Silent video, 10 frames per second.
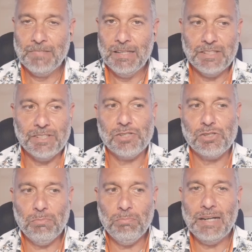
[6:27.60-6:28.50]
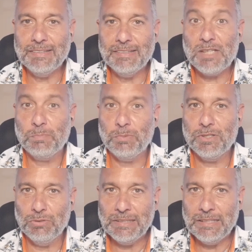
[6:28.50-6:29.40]
This is somebody desperate
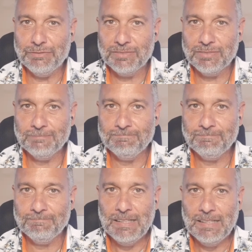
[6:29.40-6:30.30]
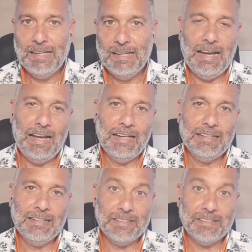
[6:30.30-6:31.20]
to leave.
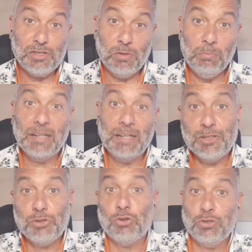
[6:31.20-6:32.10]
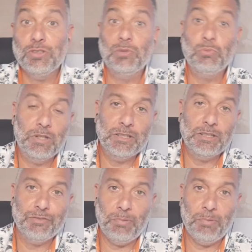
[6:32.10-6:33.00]
And this is somebody that trusted the word
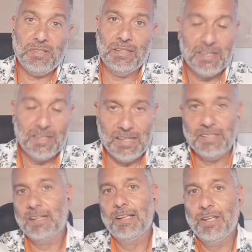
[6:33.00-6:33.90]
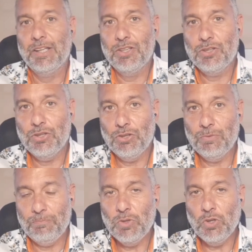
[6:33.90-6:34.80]
of the president that said,
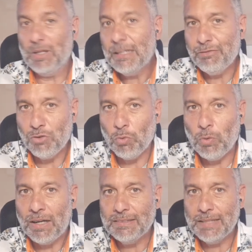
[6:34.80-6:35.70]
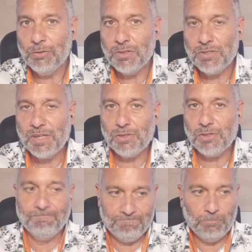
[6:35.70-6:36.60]
you can leave if you want at the end of the season,
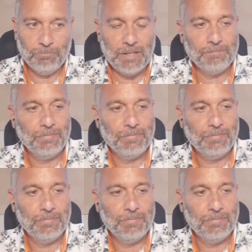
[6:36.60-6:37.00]
right?